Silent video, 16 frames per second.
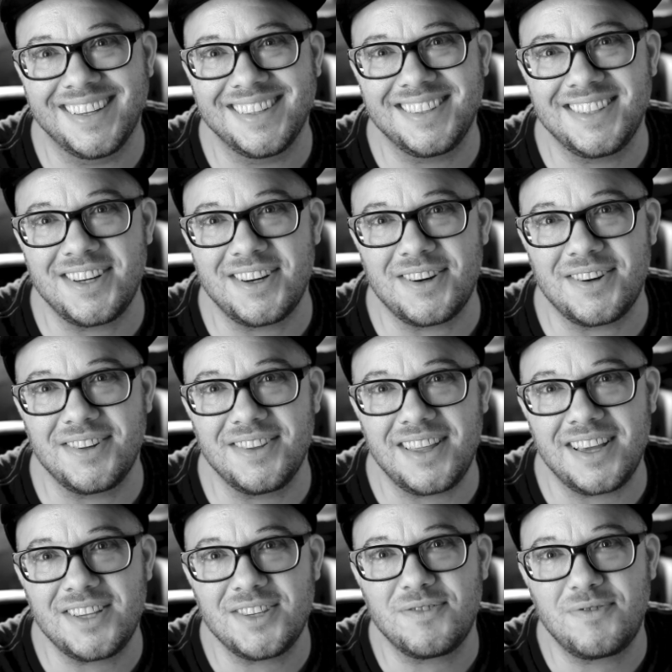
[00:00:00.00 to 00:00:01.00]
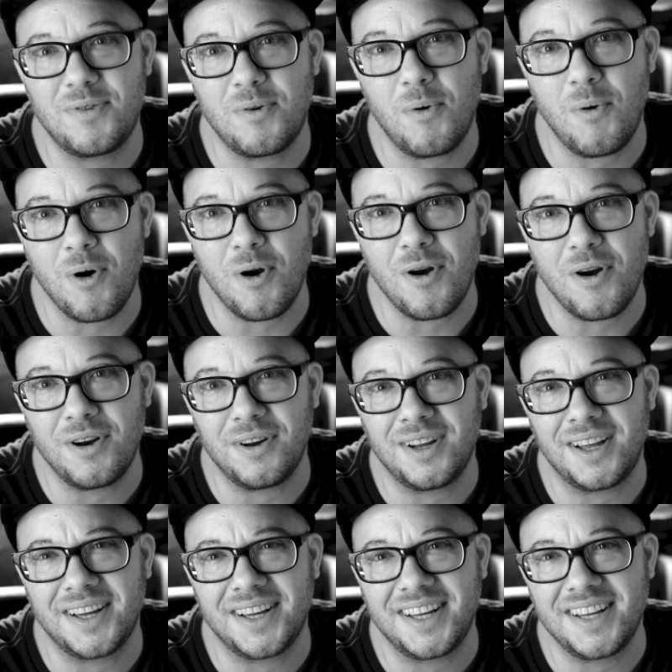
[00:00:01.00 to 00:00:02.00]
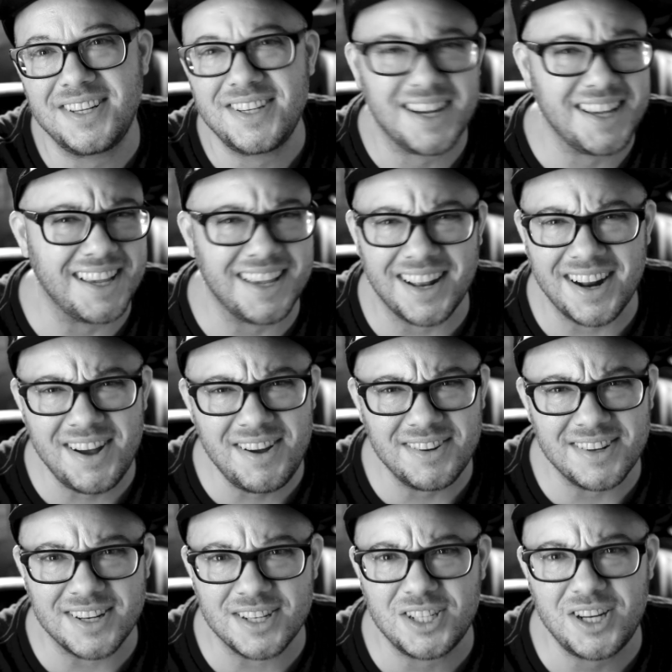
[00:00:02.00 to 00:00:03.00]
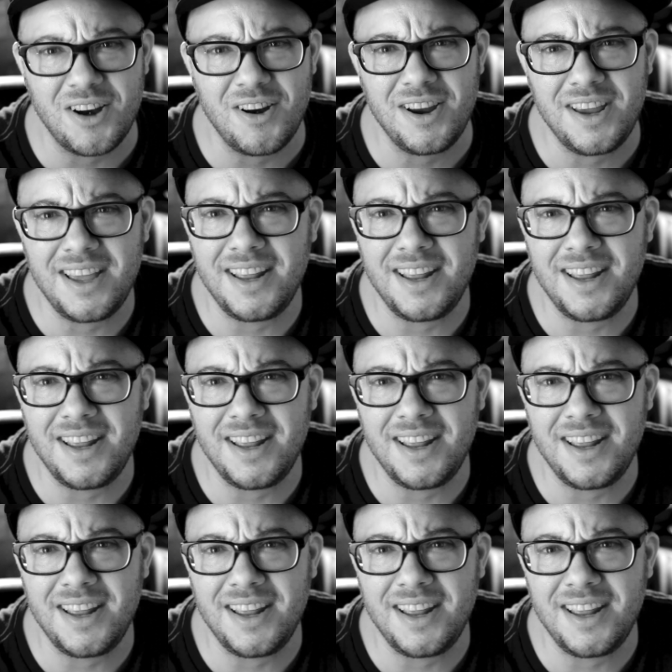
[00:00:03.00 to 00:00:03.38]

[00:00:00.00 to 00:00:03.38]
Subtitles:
So thanks for checking it out and sharing